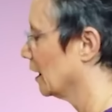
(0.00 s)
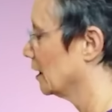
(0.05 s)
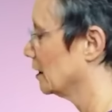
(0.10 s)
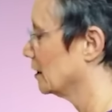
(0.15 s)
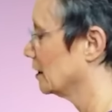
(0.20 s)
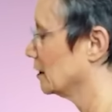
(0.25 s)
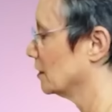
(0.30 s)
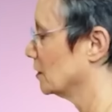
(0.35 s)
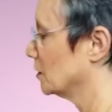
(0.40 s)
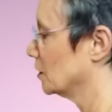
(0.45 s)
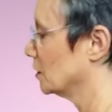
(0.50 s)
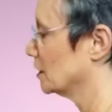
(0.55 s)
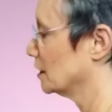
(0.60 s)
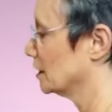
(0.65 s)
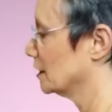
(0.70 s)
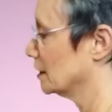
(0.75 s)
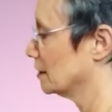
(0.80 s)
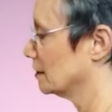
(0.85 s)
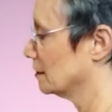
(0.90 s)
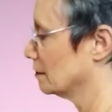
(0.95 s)
and then
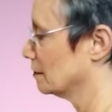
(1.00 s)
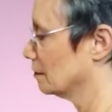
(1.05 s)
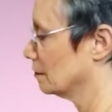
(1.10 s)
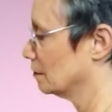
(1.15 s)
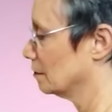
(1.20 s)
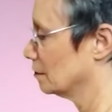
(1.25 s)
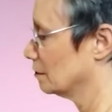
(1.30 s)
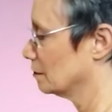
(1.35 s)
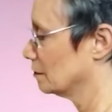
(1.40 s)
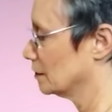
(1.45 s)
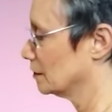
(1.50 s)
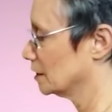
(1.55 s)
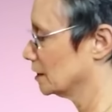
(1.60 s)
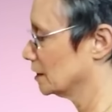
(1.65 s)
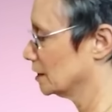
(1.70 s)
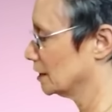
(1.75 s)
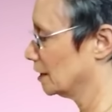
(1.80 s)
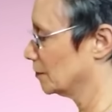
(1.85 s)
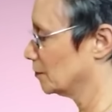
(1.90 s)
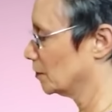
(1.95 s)
just
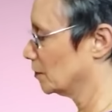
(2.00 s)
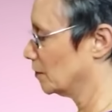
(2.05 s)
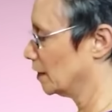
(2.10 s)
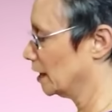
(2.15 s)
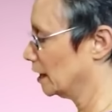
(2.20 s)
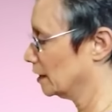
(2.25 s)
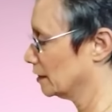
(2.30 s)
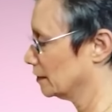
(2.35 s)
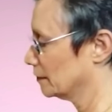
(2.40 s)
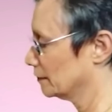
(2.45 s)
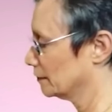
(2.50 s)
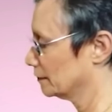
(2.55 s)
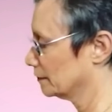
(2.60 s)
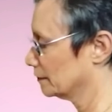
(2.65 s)
step away.